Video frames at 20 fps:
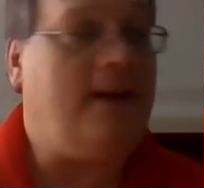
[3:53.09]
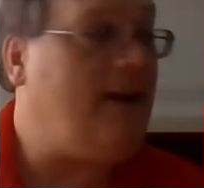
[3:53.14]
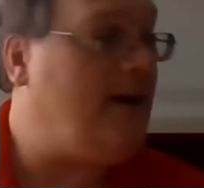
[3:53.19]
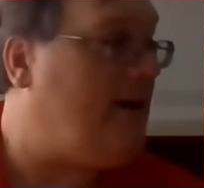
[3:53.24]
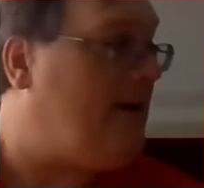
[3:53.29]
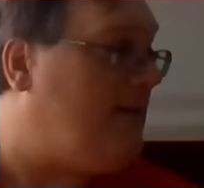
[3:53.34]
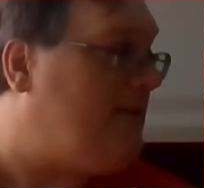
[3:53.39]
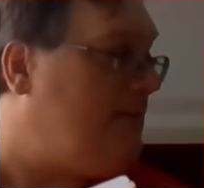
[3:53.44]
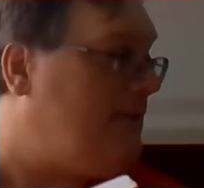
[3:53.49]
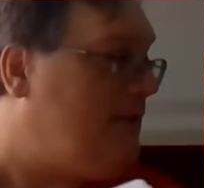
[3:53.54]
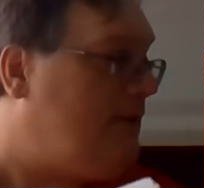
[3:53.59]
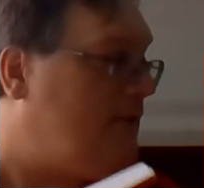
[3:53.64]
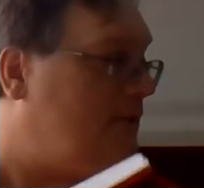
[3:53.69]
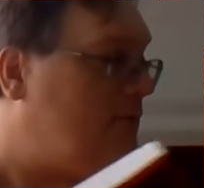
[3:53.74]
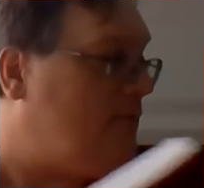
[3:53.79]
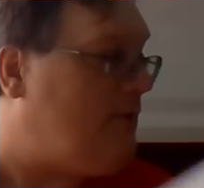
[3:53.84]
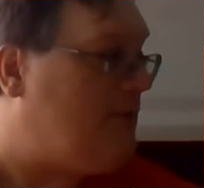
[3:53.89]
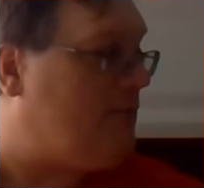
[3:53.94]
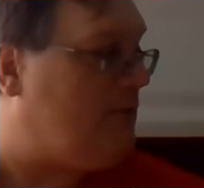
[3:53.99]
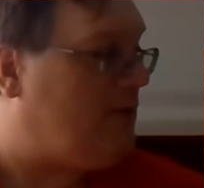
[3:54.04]

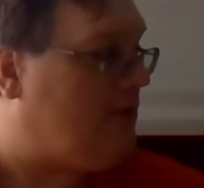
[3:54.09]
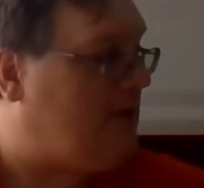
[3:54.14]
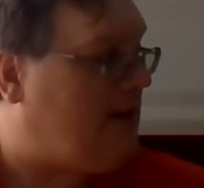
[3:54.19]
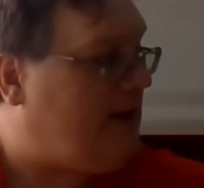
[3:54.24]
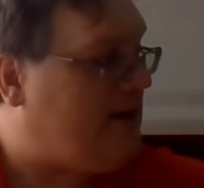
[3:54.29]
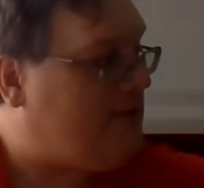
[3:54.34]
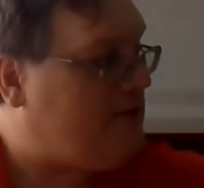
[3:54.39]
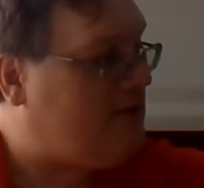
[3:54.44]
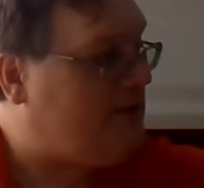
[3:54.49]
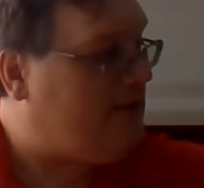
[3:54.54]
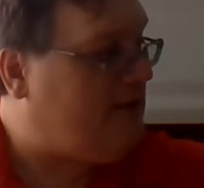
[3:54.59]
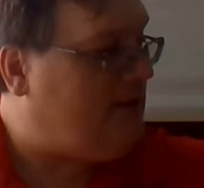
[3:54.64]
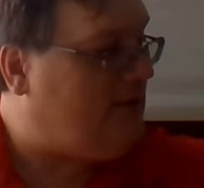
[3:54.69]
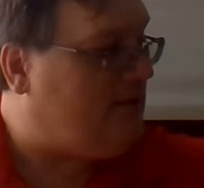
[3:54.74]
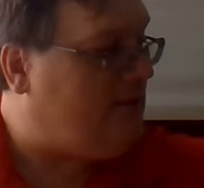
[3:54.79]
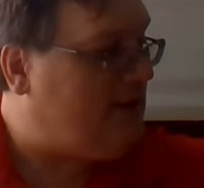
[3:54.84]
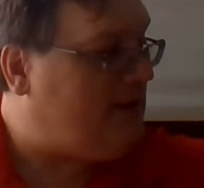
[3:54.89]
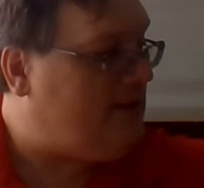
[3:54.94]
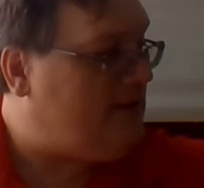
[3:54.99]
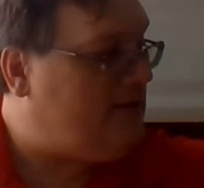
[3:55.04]
What we're actually going